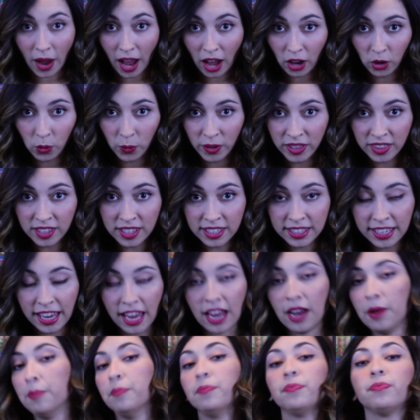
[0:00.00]
how to win this
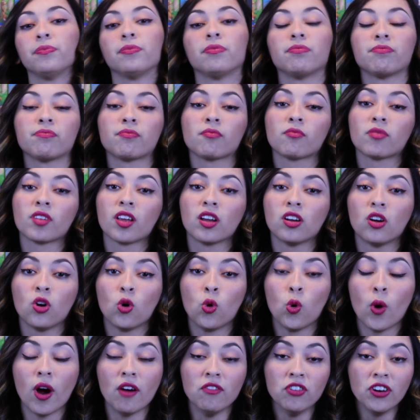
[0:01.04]
game.
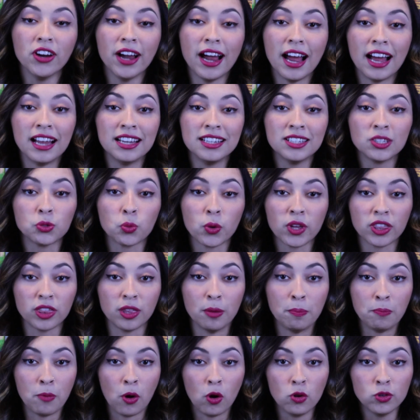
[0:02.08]
Whoever ends with the
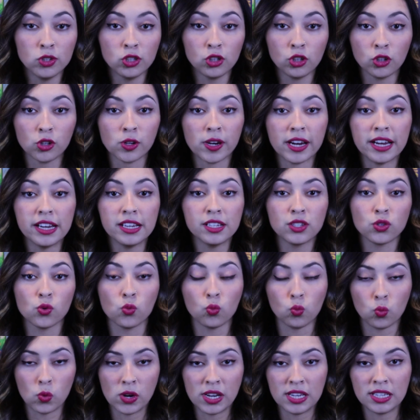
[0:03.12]
most crates
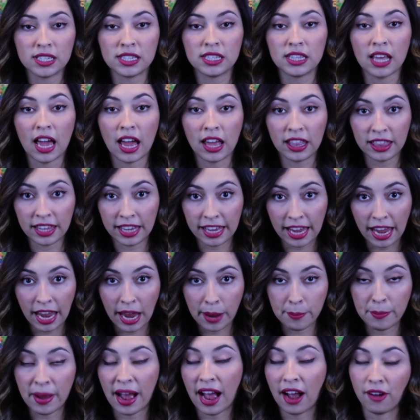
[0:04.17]
wins the
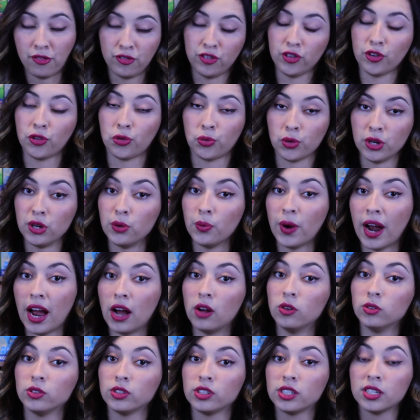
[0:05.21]
game after 3
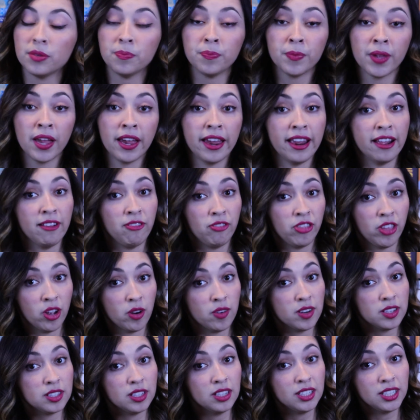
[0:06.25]
rounds. If
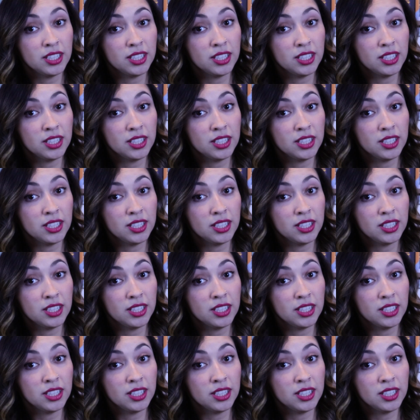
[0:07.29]
there is a